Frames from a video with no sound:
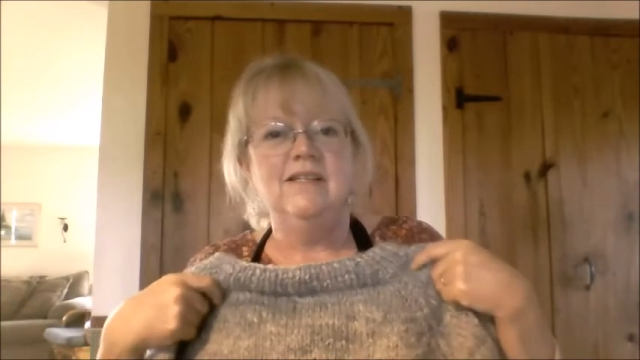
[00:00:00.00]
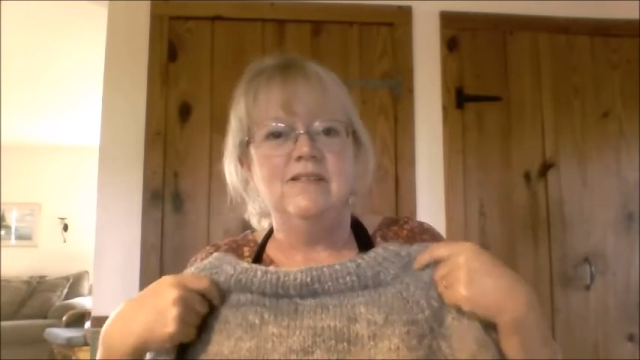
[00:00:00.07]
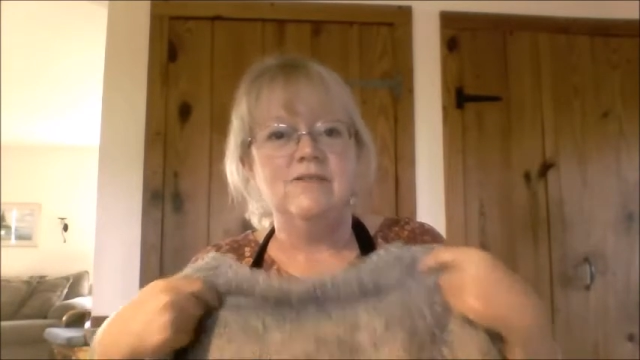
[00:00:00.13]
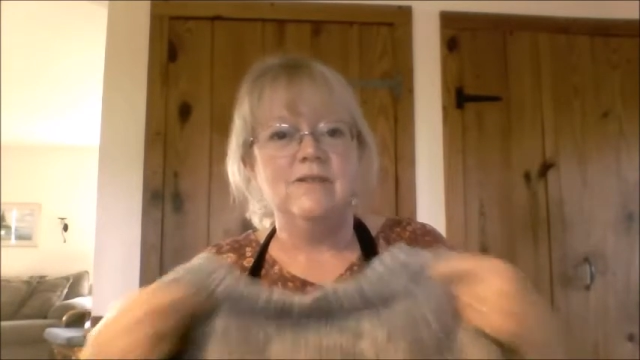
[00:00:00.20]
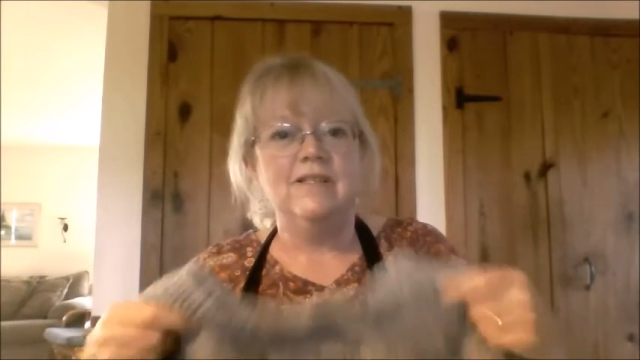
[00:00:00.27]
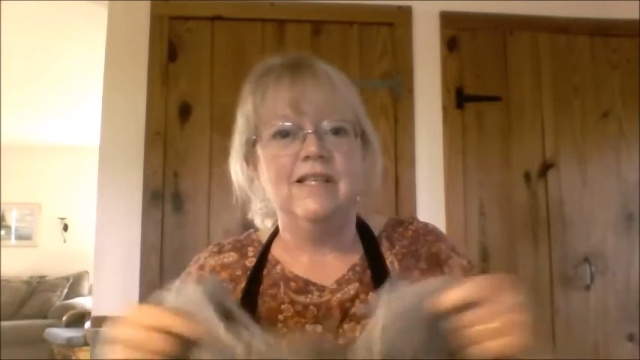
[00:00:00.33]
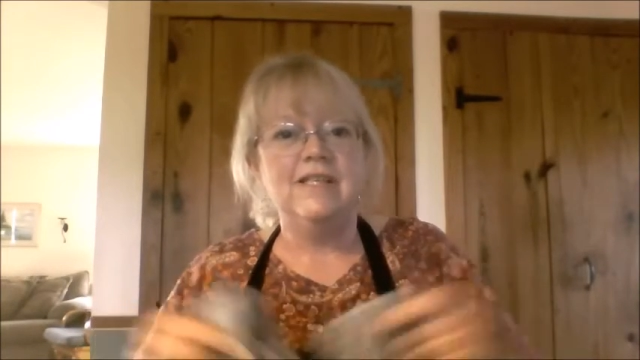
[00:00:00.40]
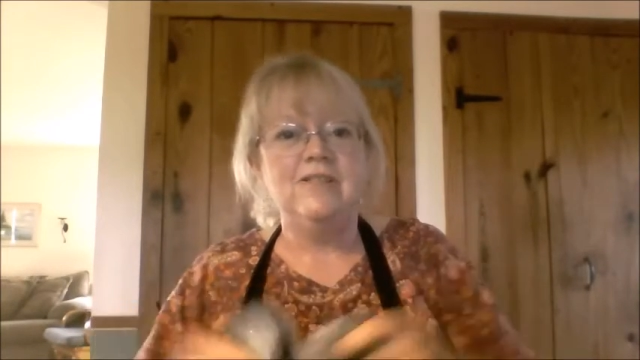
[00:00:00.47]

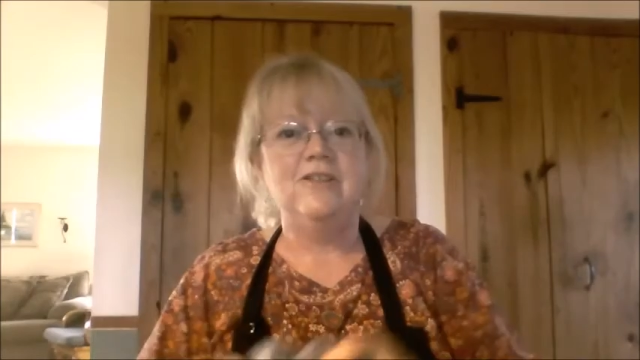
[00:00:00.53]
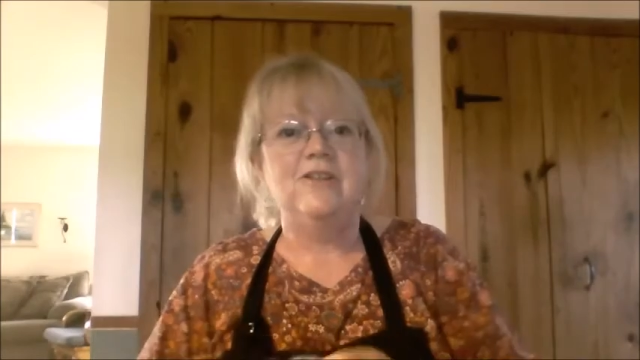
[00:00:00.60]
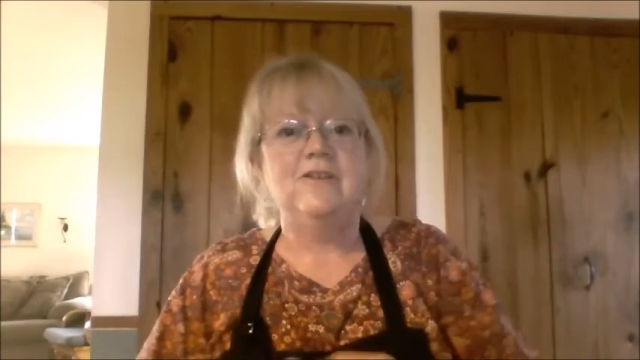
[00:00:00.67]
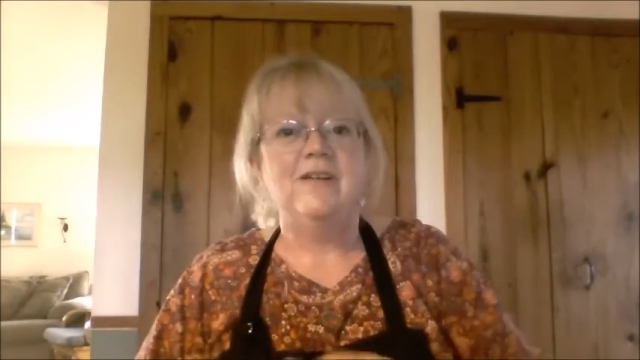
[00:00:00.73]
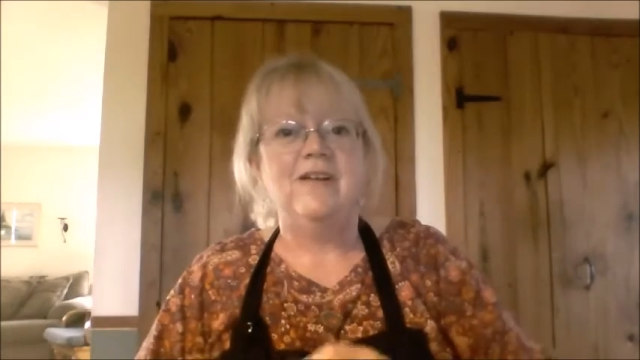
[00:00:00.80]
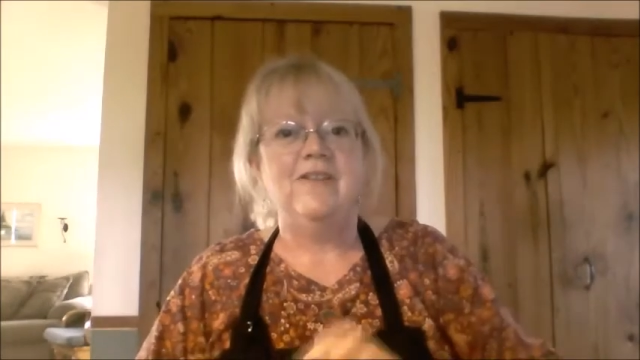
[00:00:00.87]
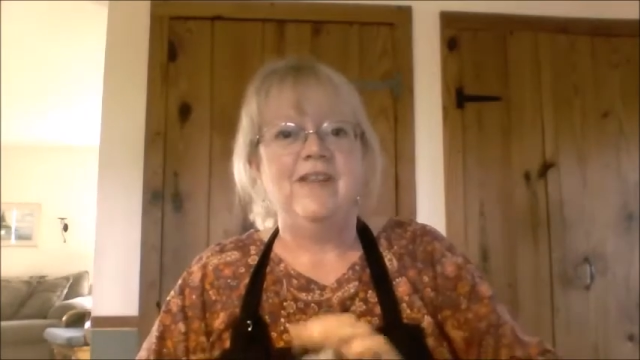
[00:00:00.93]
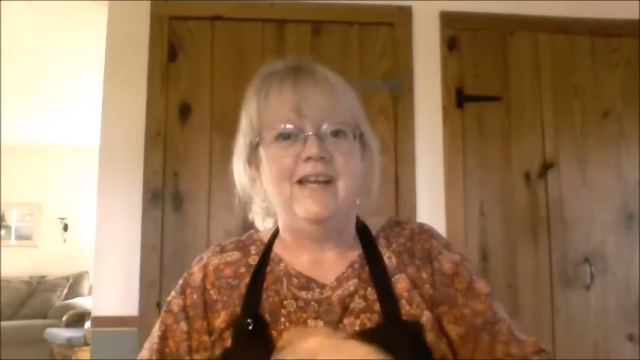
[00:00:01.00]
So I'll let you
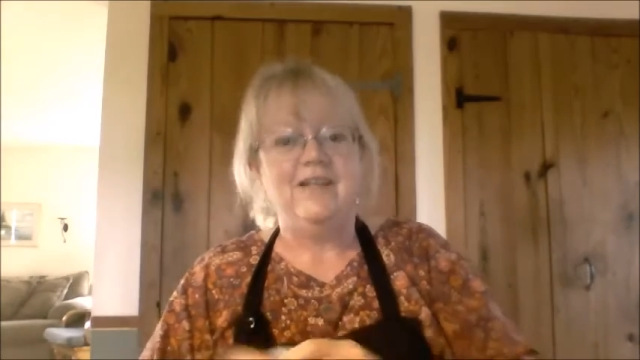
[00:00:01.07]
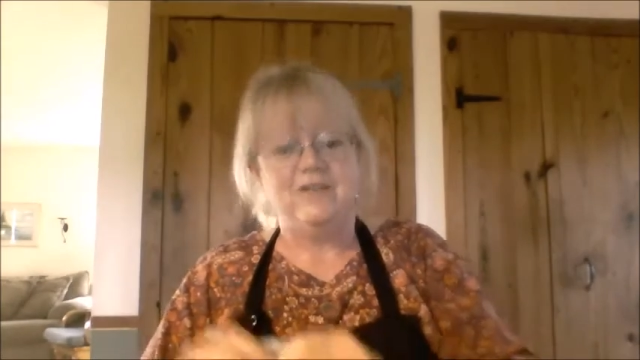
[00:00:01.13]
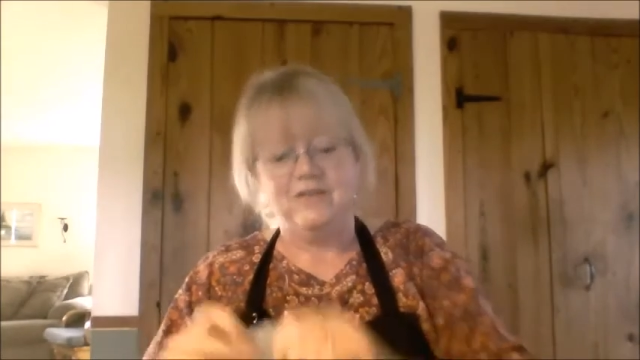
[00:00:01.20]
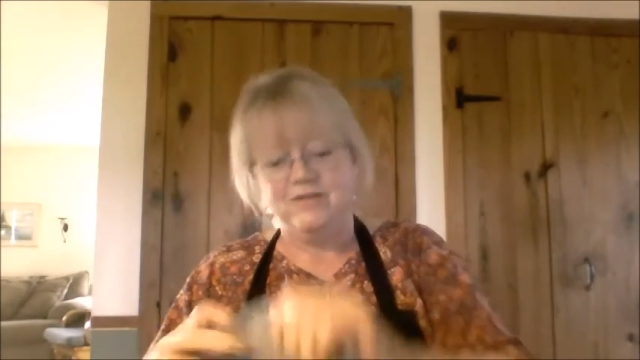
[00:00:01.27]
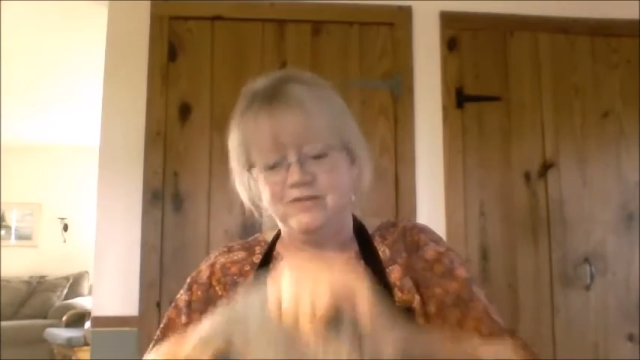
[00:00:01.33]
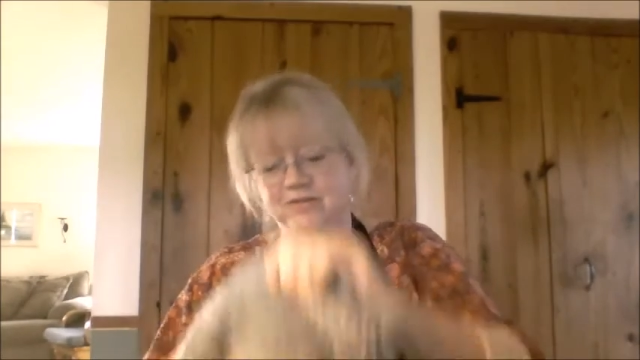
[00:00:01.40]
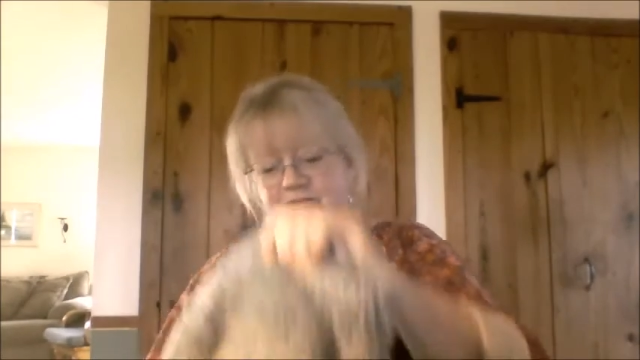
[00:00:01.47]
know how that goes.